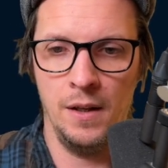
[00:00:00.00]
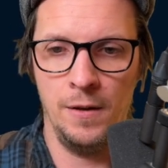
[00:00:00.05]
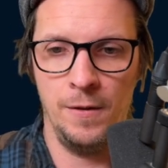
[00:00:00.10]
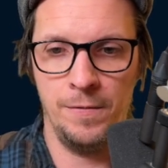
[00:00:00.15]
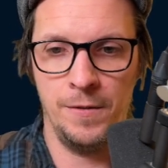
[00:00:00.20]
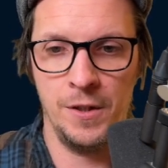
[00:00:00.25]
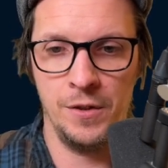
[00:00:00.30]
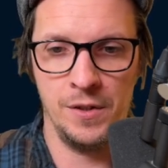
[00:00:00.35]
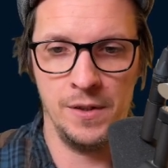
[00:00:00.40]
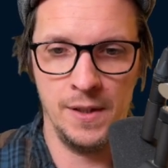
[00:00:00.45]

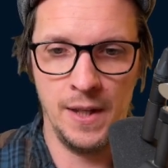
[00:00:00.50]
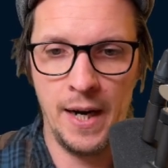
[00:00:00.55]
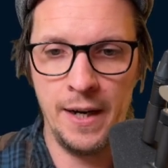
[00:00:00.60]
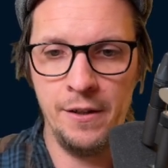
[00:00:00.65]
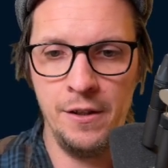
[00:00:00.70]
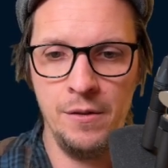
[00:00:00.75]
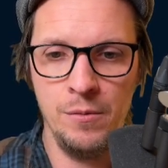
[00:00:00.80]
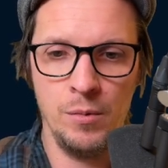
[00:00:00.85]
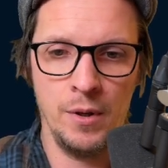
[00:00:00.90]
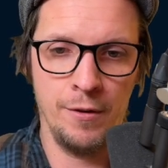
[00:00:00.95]
If there's an
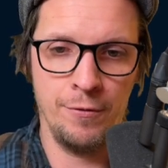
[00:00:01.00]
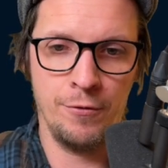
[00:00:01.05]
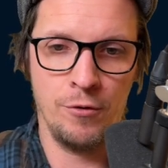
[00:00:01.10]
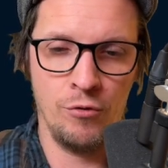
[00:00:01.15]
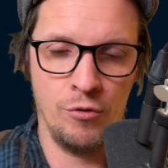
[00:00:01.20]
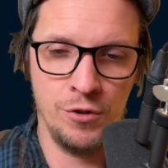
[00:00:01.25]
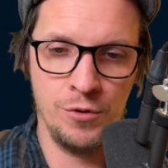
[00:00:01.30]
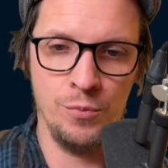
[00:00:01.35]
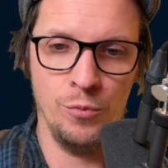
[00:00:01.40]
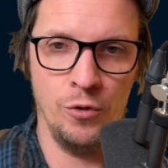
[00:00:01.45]
error, we of
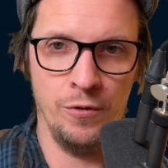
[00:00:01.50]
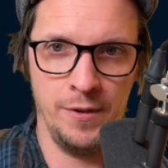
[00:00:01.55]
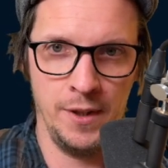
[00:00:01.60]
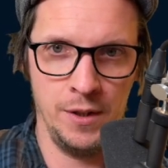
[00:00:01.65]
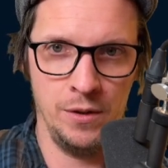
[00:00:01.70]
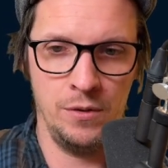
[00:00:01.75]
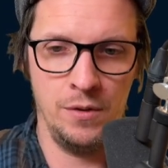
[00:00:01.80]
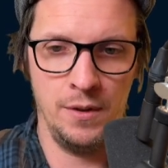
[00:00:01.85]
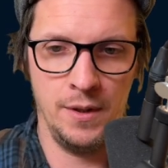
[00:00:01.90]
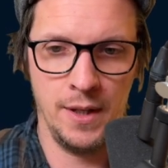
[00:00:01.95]
course move
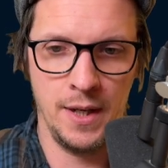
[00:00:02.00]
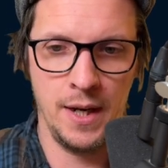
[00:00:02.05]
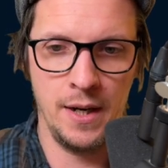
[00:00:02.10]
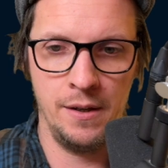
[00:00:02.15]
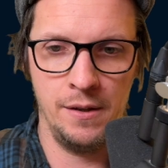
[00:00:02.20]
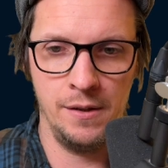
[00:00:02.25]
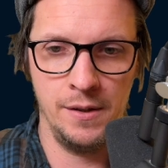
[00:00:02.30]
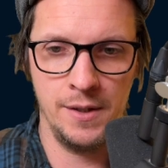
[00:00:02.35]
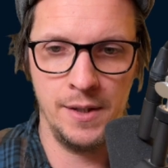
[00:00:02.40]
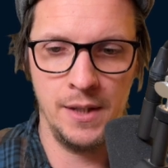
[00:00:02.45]
into the
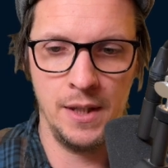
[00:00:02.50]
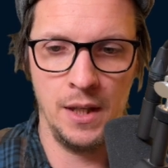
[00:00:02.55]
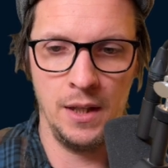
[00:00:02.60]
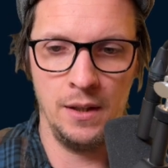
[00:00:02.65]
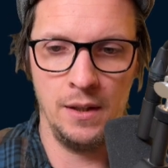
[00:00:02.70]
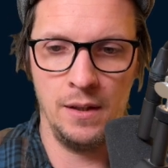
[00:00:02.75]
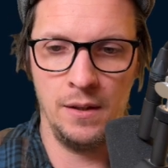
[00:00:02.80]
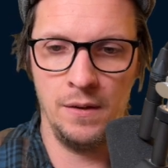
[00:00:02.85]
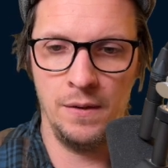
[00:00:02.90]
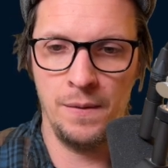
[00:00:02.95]
error
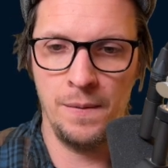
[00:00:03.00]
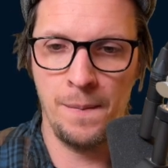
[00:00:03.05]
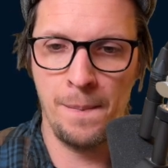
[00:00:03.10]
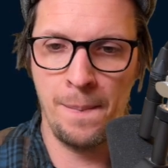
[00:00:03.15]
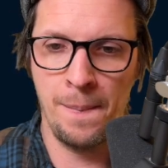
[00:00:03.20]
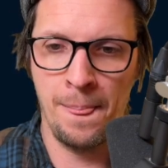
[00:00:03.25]
state.